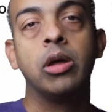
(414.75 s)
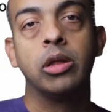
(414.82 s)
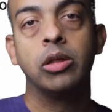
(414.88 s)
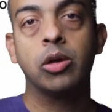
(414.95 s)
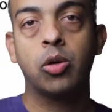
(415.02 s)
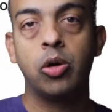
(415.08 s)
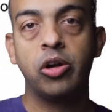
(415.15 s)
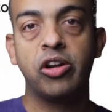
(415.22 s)

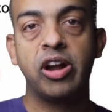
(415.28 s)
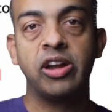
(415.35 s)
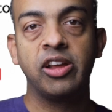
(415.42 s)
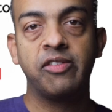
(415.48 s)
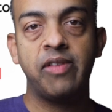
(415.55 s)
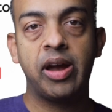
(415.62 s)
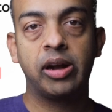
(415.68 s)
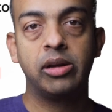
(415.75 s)
the quadratic
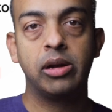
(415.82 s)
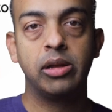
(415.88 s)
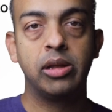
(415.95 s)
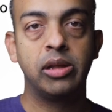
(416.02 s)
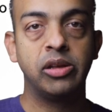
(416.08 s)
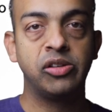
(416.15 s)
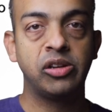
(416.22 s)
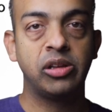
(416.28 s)
factor in
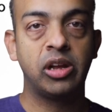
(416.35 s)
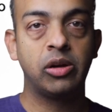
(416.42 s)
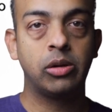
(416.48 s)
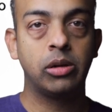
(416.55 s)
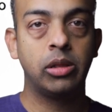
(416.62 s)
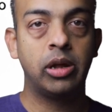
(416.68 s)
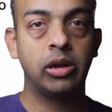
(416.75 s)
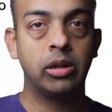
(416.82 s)
energy that
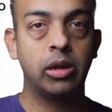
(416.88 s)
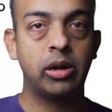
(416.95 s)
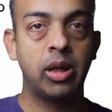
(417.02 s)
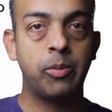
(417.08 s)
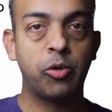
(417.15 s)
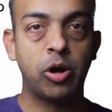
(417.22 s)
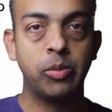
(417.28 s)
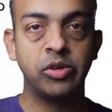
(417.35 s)
I
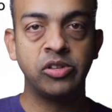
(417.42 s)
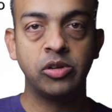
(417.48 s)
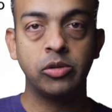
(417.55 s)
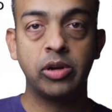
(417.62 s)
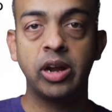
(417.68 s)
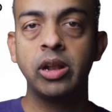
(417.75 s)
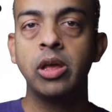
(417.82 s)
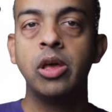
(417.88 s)
promised you,
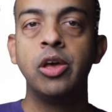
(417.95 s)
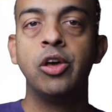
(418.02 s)
right?